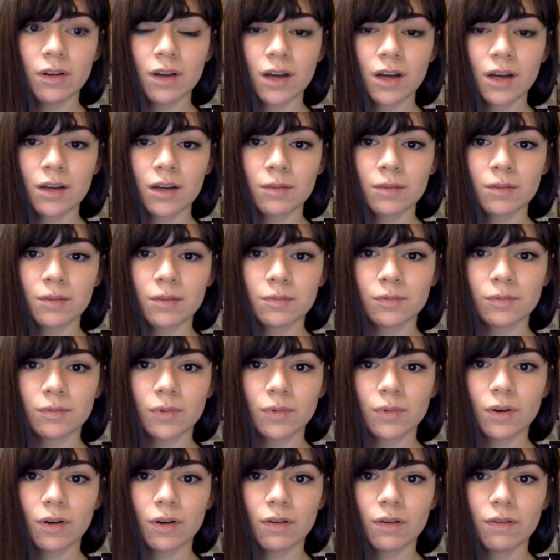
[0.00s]

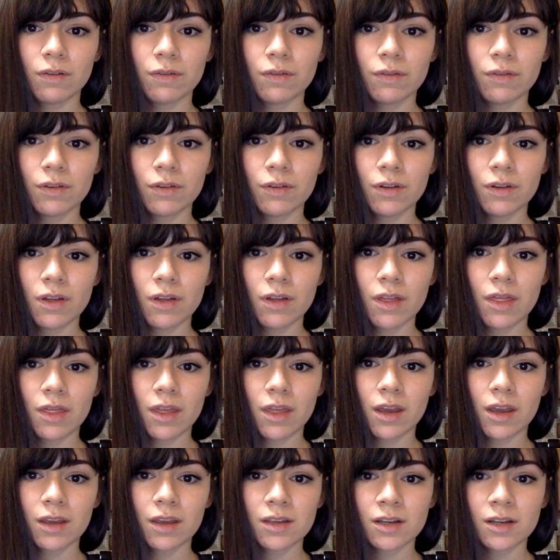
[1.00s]
of
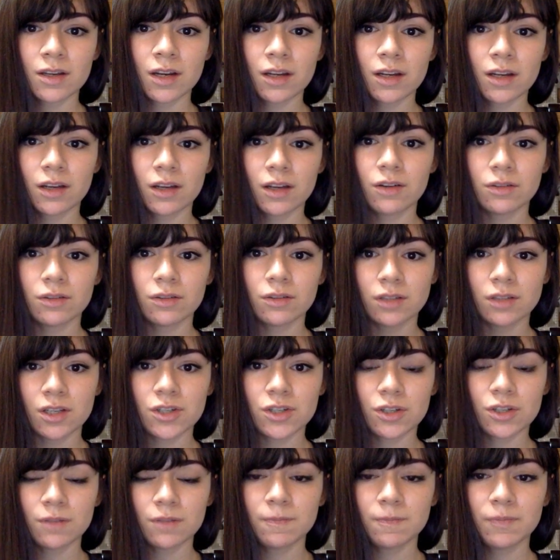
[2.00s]
the genetic condition.